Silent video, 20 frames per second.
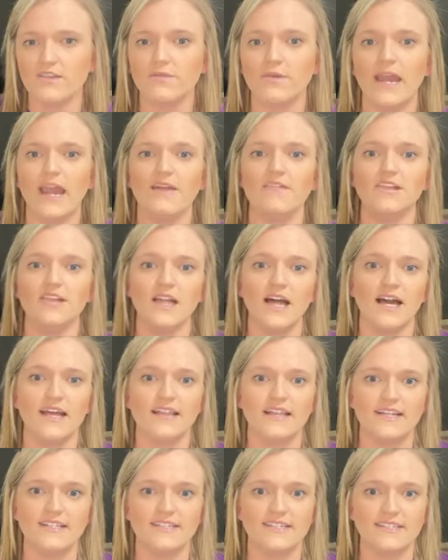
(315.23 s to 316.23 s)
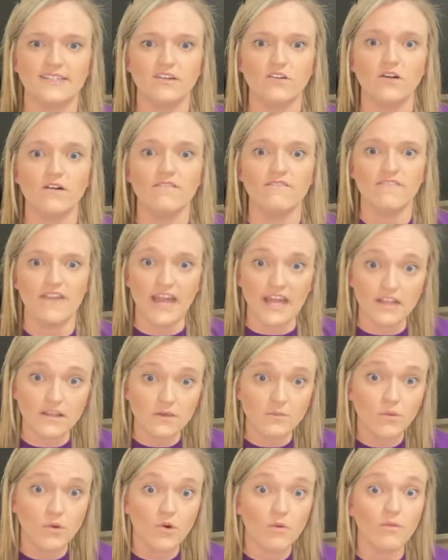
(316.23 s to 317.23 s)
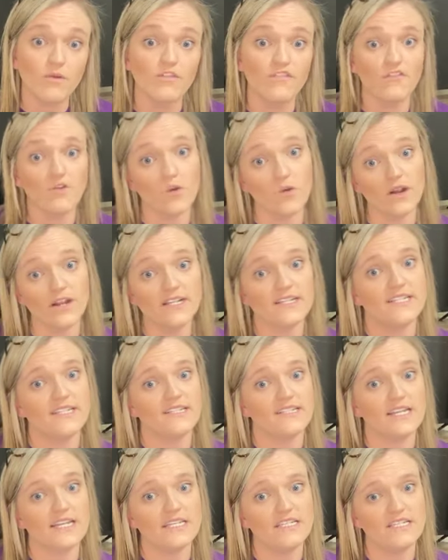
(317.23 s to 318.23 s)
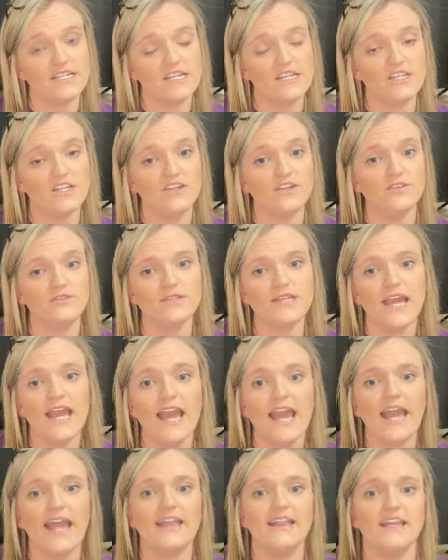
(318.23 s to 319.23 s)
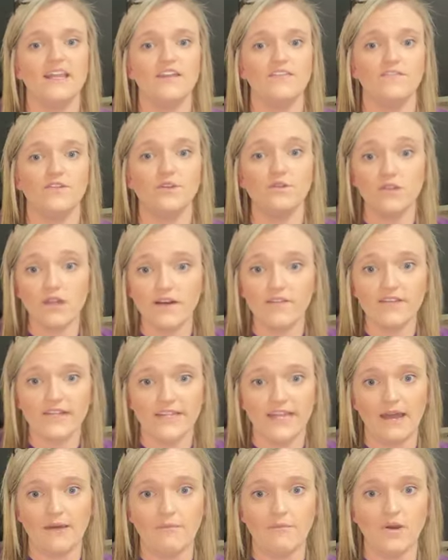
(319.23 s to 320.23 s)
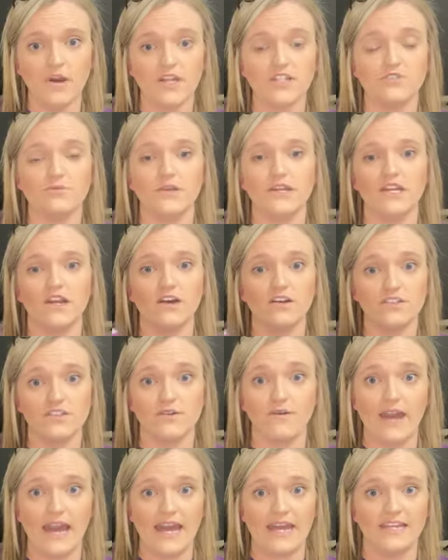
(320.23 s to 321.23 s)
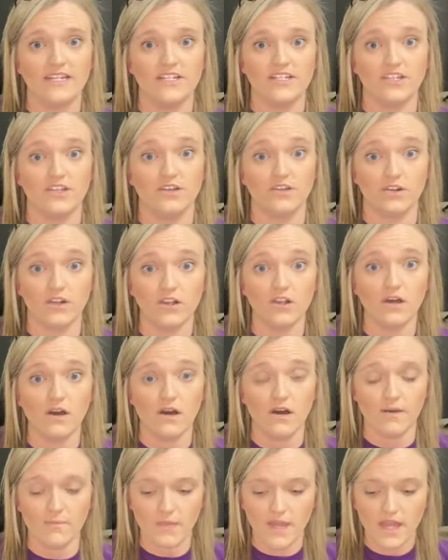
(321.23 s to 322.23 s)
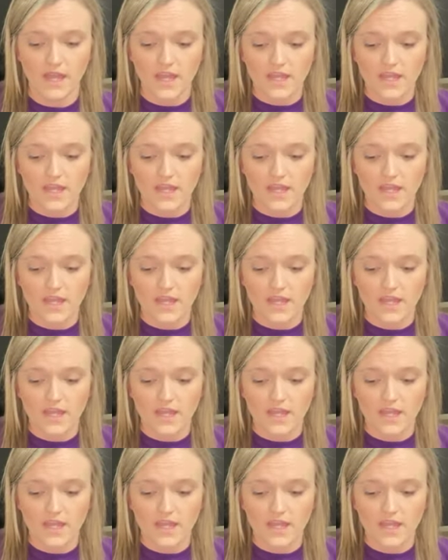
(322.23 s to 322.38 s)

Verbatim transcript: We have a lot that's still available before it discontinues. And then if you love it that much, we can also add it to your club.